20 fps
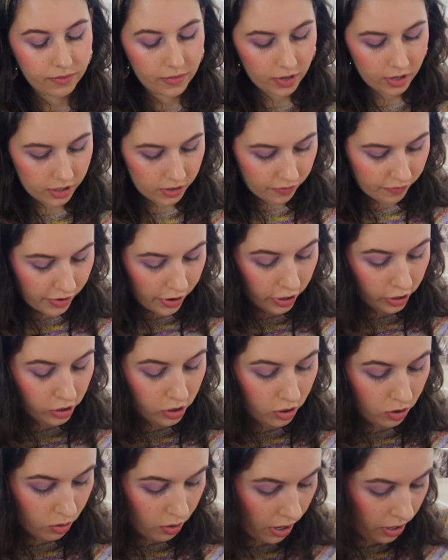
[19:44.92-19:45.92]
it's very
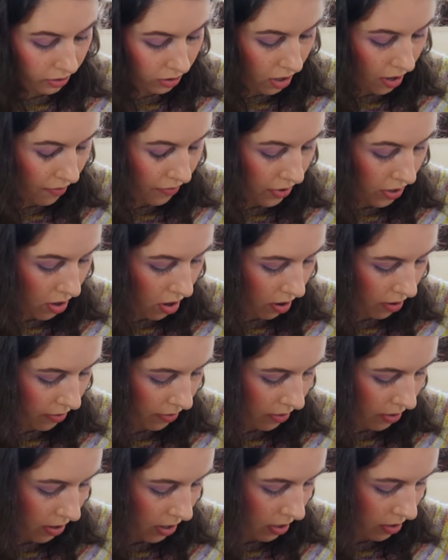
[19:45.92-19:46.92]
cute. I love the yarn.
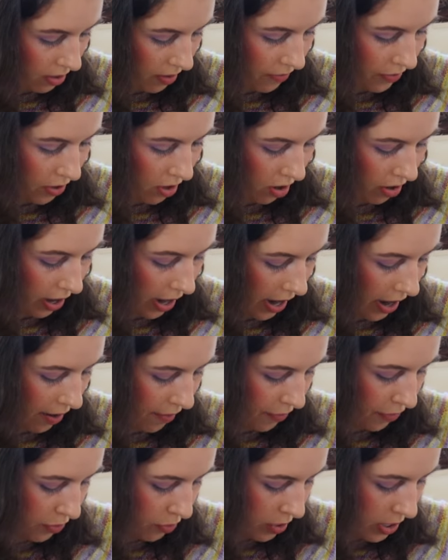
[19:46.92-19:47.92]
I love the yarn. I
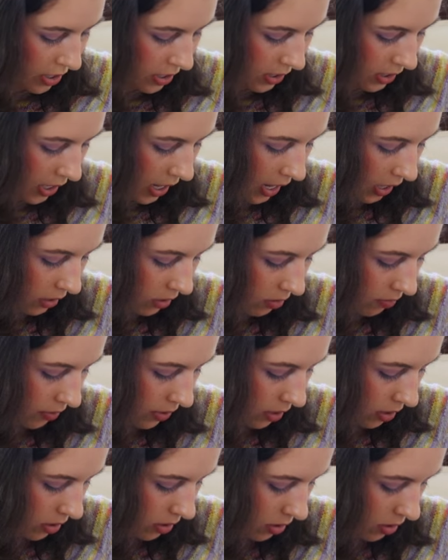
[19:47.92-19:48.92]
have 3 skeins of
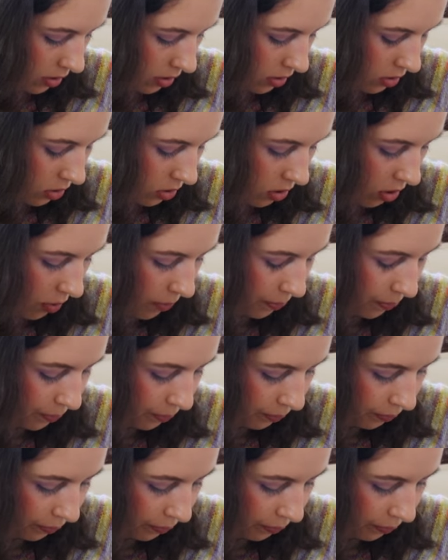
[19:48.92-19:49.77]
it. So